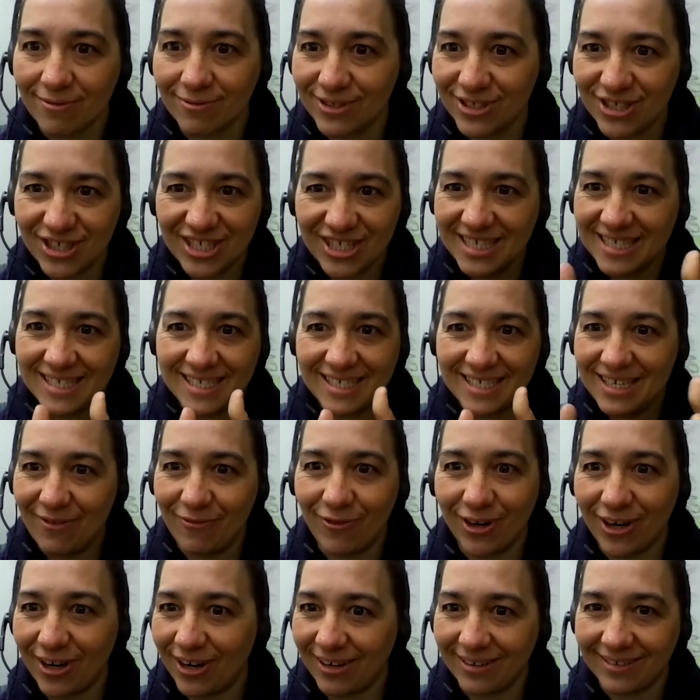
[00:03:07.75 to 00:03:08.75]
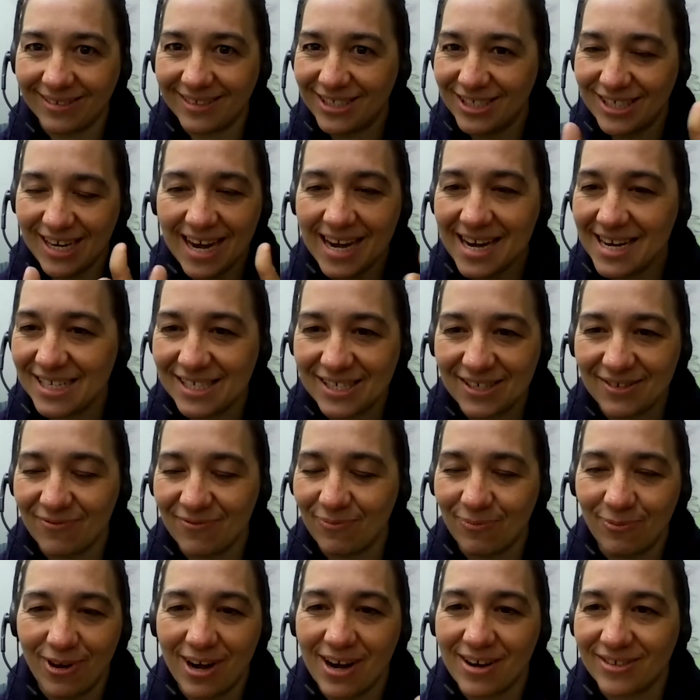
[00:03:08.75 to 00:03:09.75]
just different shades of
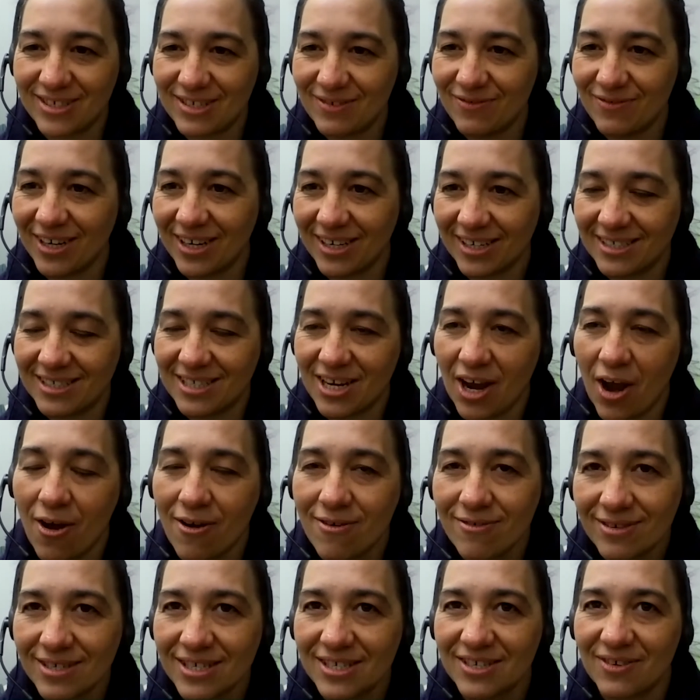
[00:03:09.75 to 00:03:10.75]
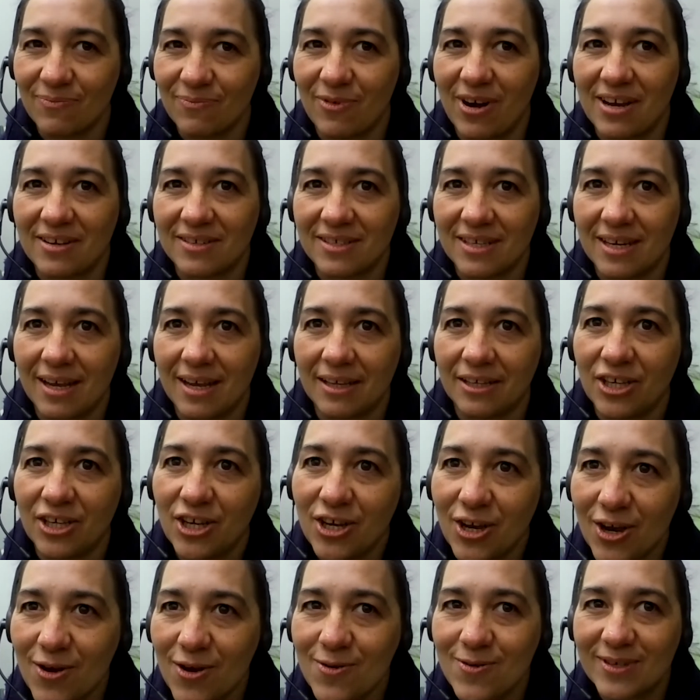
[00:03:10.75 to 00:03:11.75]
brown, different tones of brown and
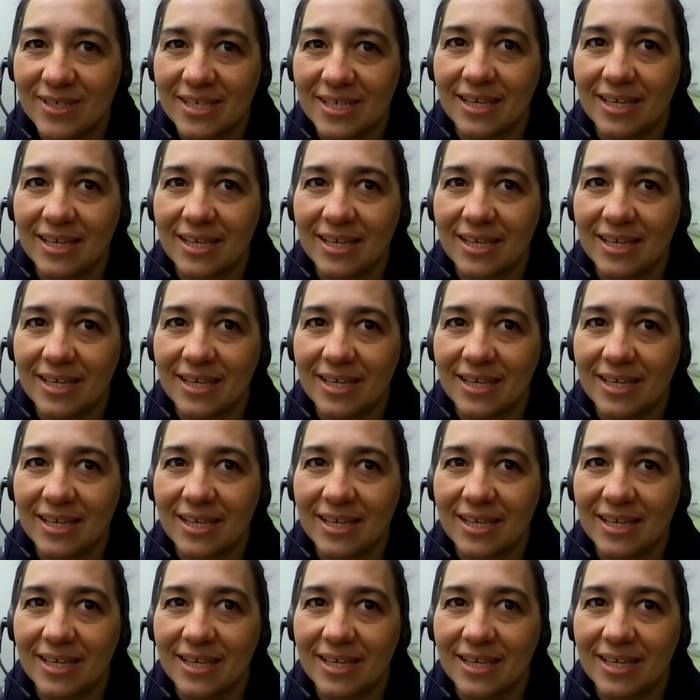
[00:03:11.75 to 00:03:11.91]
hues.